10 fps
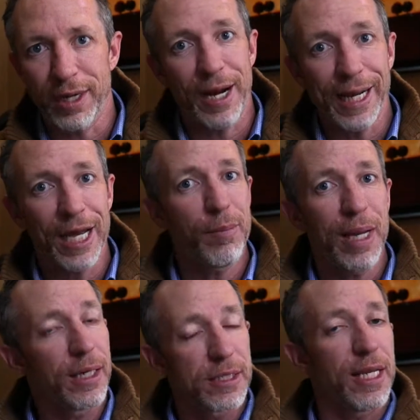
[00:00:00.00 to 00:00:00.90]
And I got to be
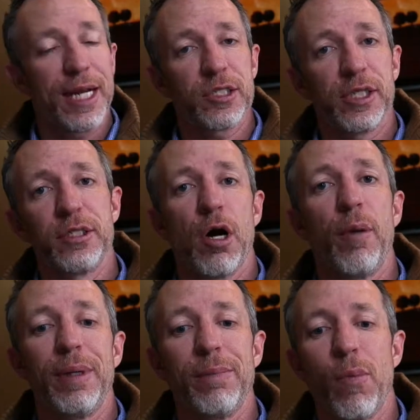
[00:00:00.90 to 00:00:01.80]
honest, that actually
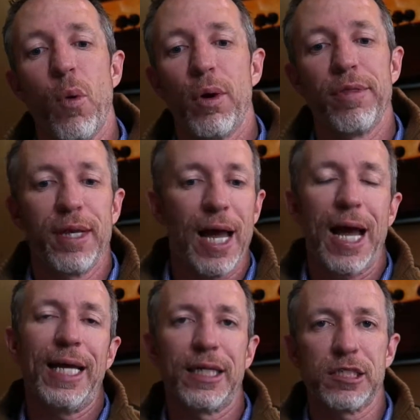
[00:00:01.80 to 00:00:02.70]
taught me more than
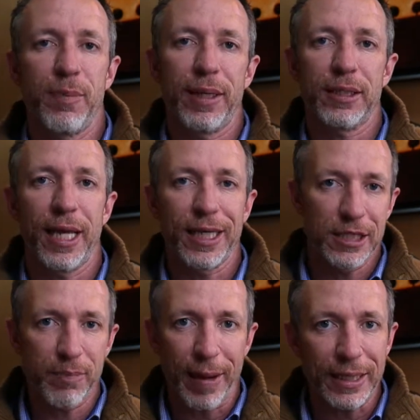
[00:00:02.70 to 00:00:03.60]
I
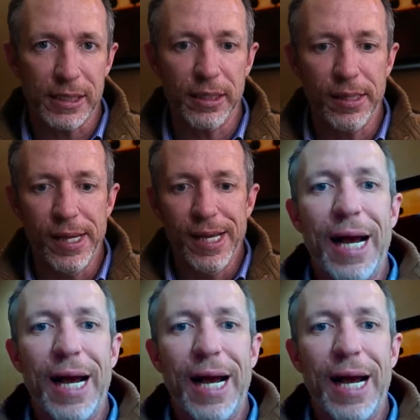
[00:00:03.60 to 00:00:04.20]
expected.